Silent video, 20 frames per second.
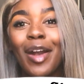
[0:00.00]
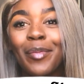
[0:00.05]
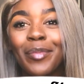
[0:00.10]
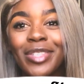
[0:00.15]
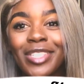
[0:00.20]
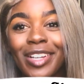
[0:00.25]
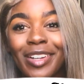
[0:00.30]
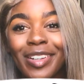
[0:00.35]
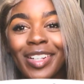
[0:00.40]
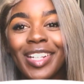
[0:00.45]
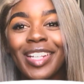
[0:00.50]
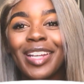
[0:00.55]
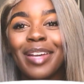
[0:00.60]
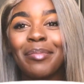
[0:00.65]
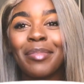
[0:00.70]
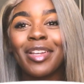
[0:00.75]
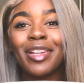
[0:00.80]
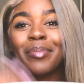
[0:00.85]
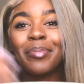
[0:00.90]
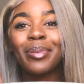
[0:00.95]
I'm sorry,
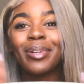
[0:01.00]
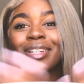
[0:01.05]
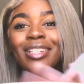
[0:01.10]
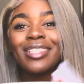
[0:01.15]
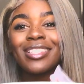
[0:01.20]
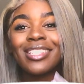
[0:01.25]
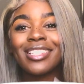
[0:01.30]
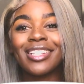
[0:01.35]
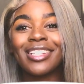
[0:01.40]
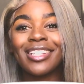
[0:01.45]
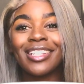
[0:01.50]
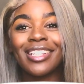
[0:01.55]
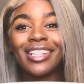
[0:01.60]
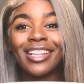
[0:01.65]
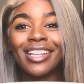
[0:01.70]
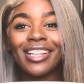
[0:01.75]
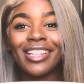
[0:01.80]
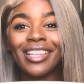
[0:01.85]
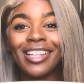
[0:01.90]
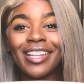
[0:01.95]
I'm gonna put
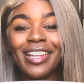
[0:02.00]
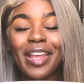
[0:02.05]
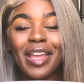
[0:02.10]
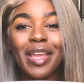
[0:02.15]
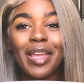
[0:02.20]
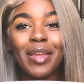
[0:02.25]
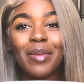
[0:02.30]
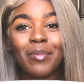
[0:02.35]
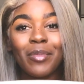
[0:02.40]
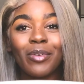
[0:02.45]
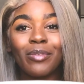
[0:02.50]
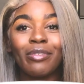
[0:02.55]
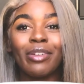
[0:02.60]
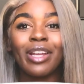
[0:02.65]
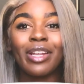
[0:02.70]
the name